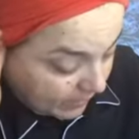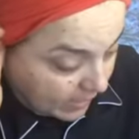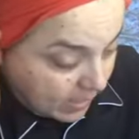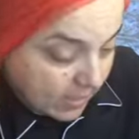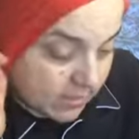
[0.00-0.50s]

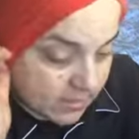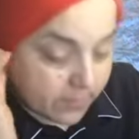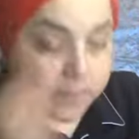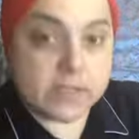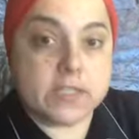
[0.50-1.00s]
Some
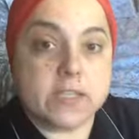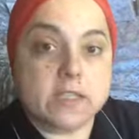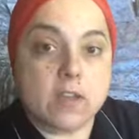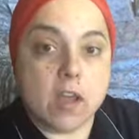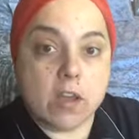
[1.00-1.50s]
of it's just
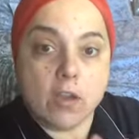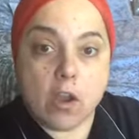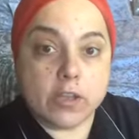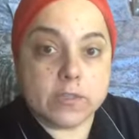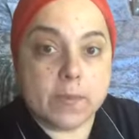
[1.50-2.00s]

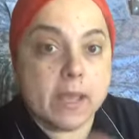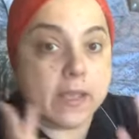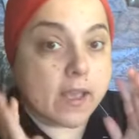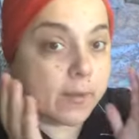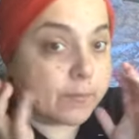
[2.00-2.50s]
caused
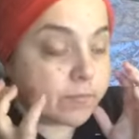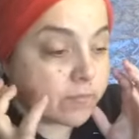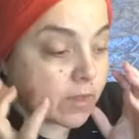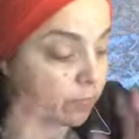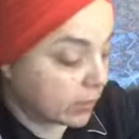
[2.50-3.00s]
by
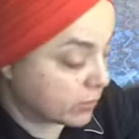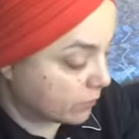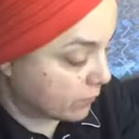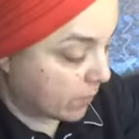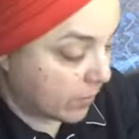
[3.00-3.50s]

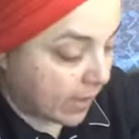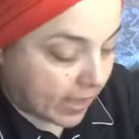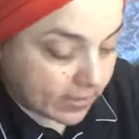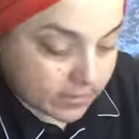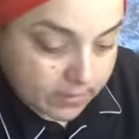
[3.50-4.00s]
friction from the
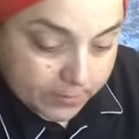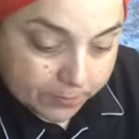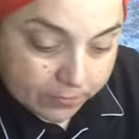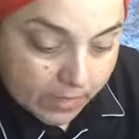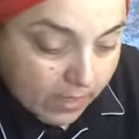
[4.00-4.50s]
mask.
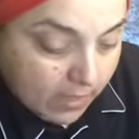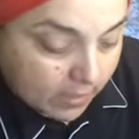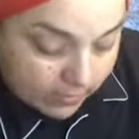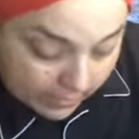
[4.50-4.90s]
Then I'm